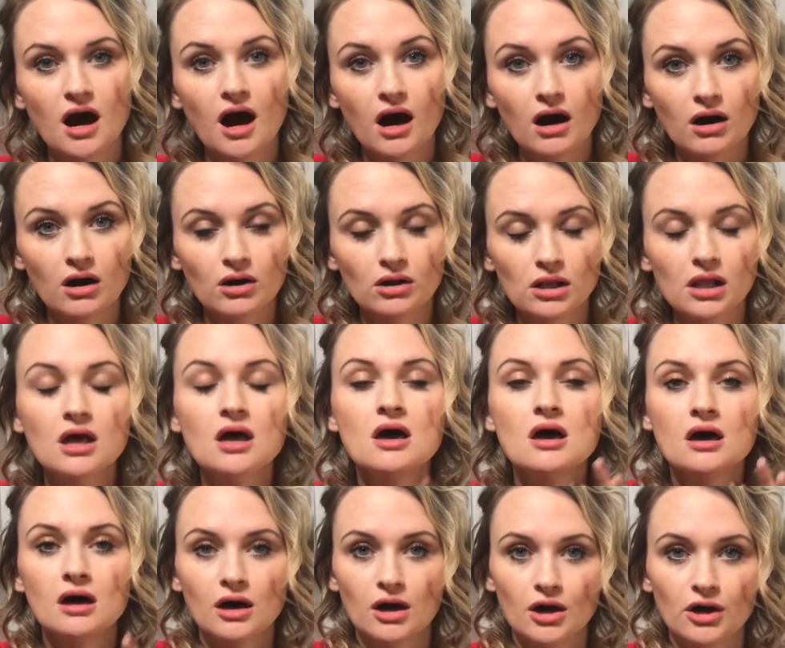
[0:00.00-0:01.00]
all
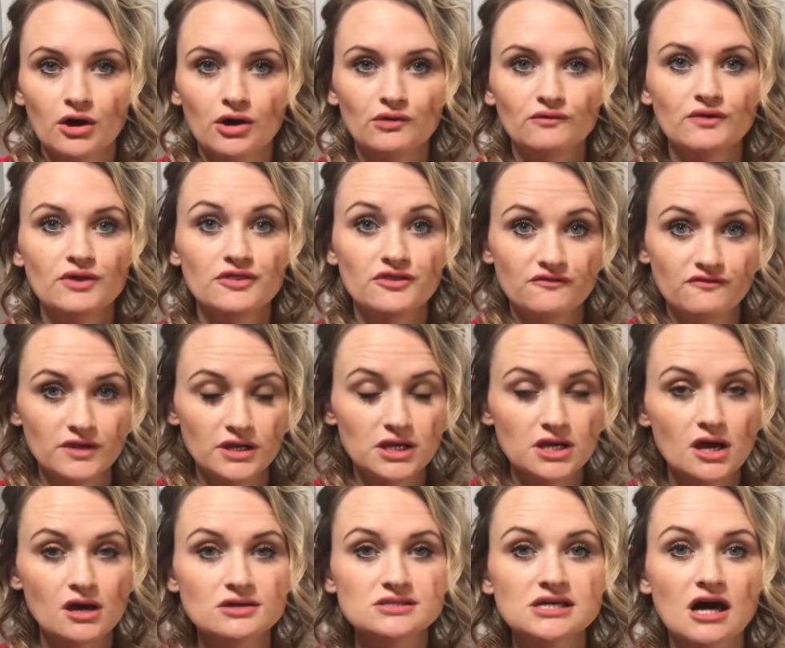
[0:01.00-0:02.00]
of the videos.